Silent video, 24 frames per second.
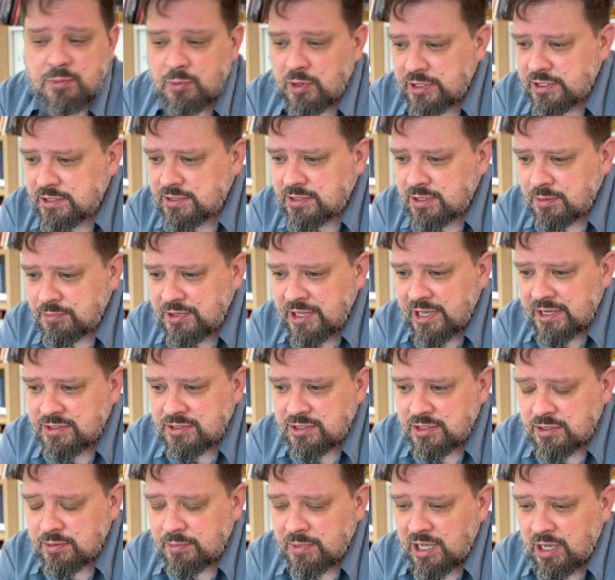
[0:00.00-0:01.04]
way that
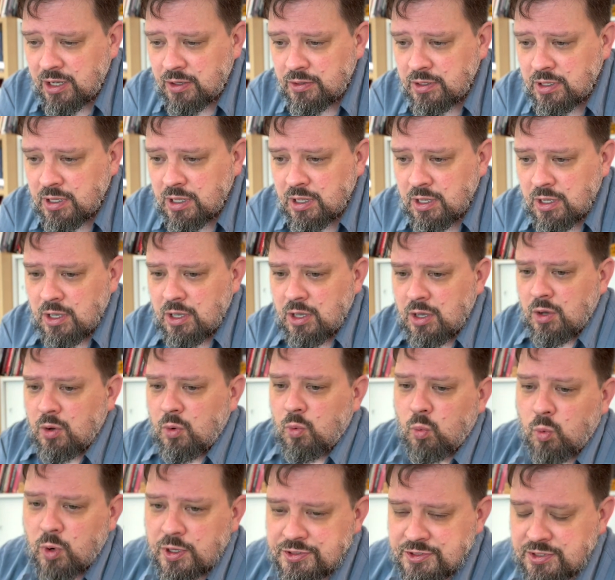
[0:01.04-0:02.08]
subtext is about
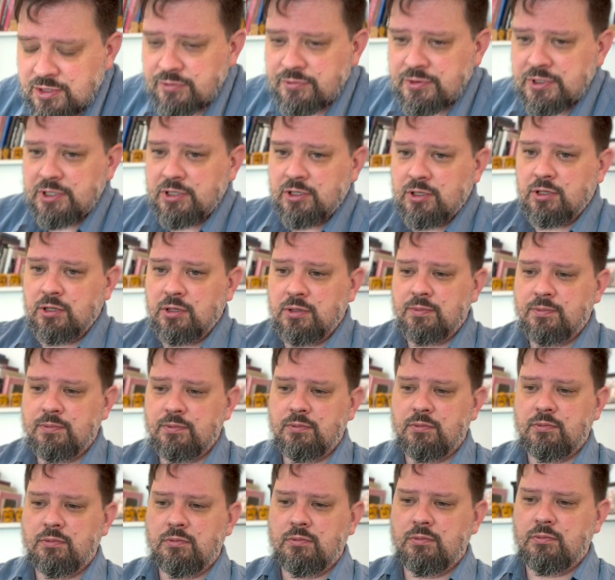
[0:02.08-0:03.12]
what's the real
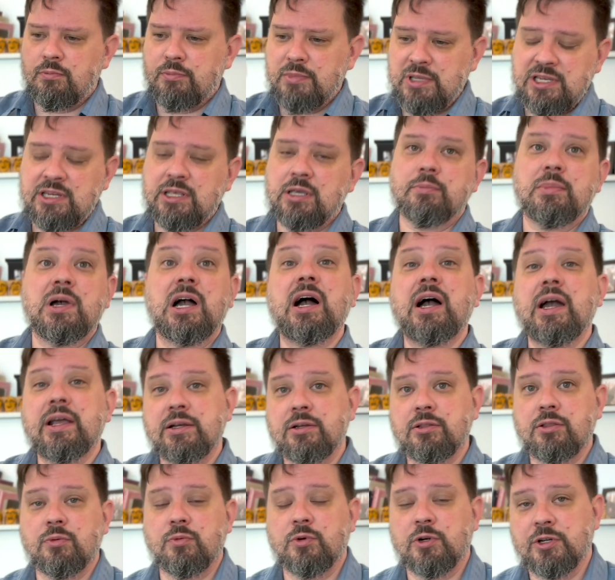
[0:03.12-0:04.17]
meaning
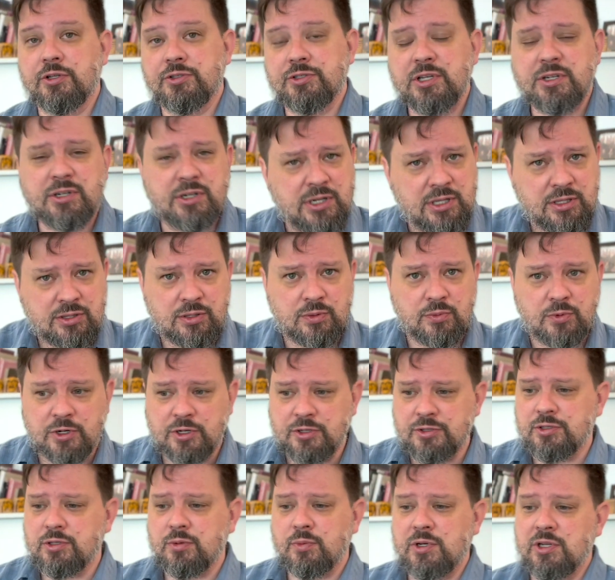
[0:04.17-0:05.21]
behind the words, underneath the
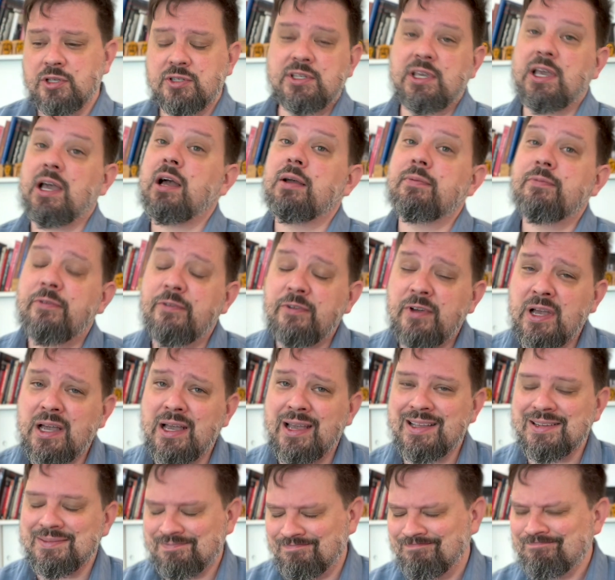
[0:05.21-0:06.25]
words. So when you say, I'm
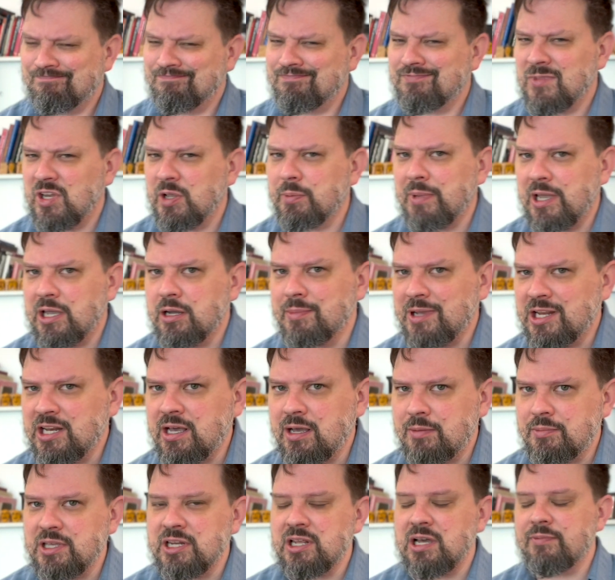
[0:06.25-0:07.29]
fine, you may or may
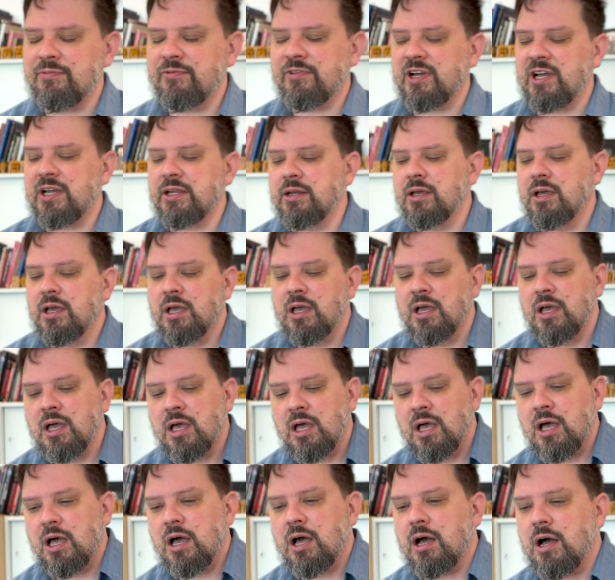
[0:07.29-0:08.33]
not mean I'm fine.
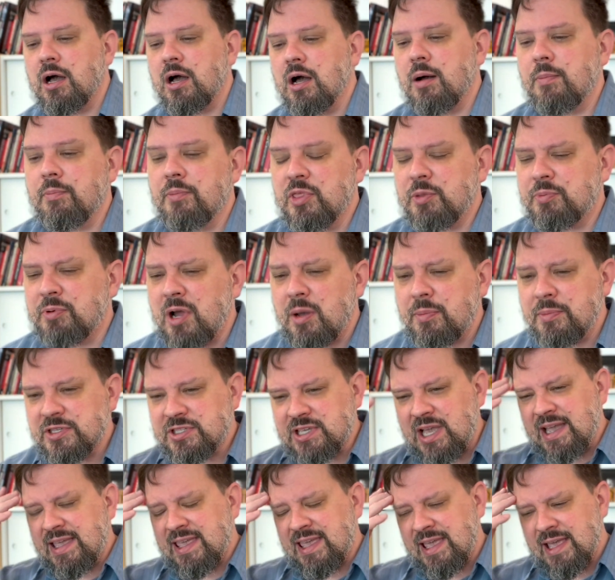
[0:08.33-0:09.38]
But the problem is
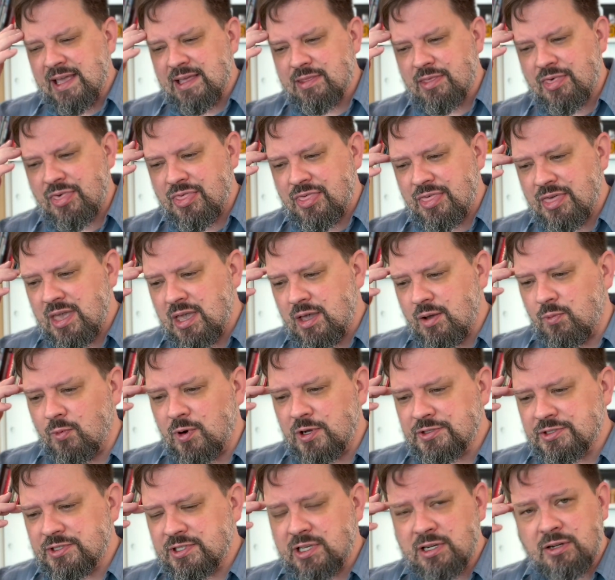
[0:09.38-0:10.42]
I can't think
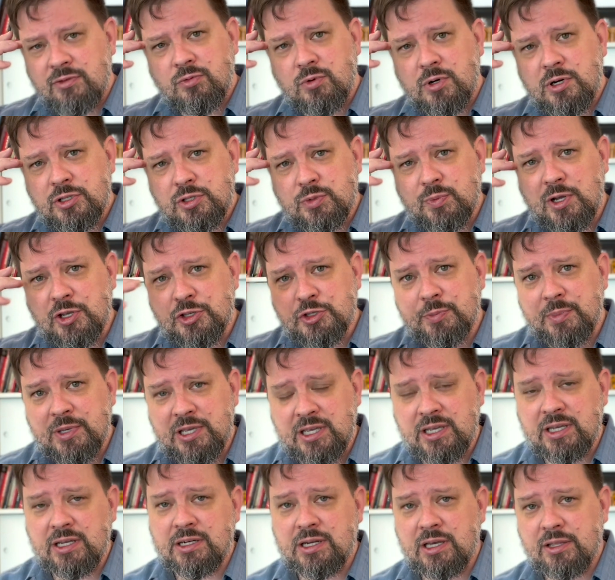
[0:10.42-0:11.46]
one set of words while
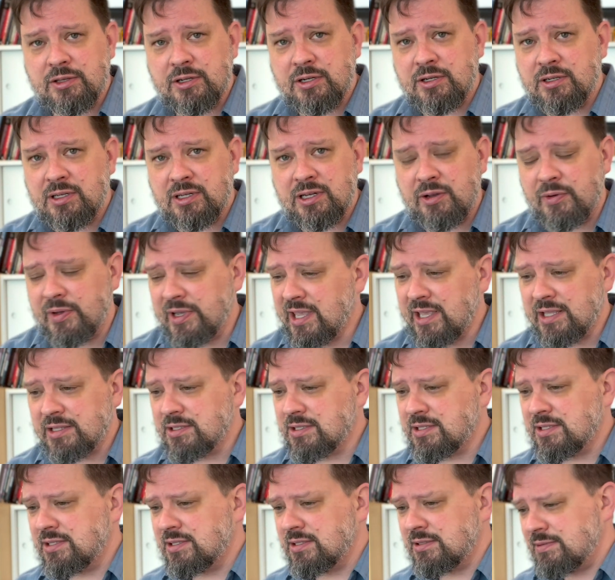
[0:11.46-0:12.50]
speaking another. I can't
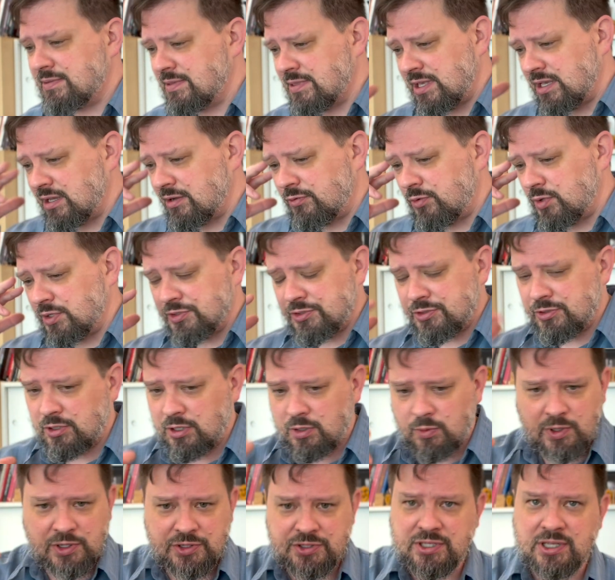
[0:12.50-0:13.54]
think of one
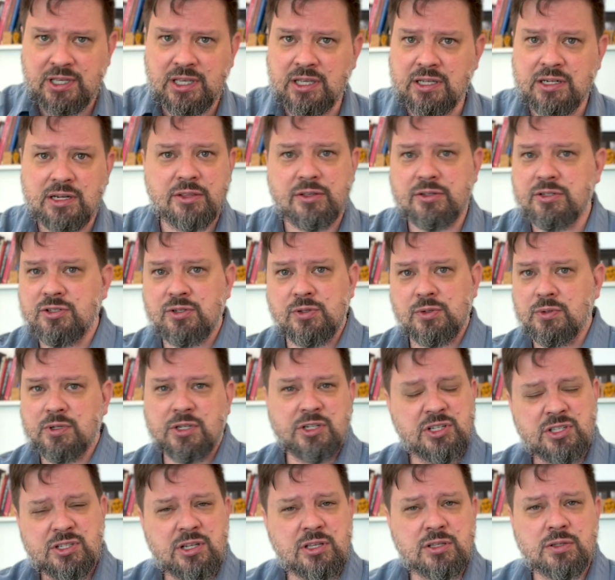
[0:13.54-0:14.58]
song while singing another tune. It
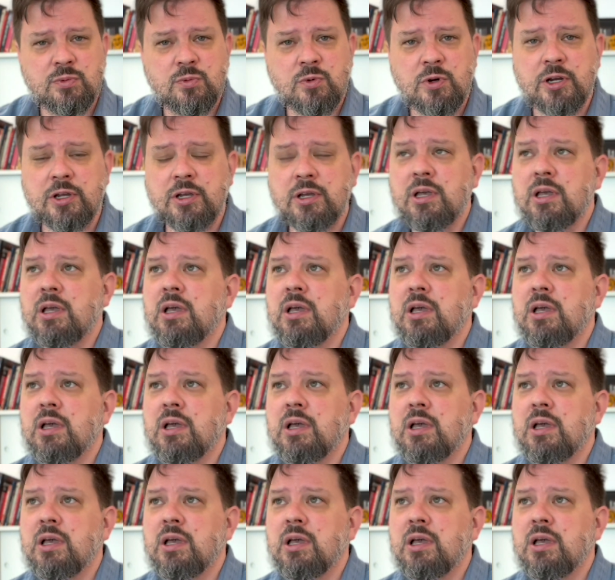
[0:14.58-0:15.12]
just doesn't work.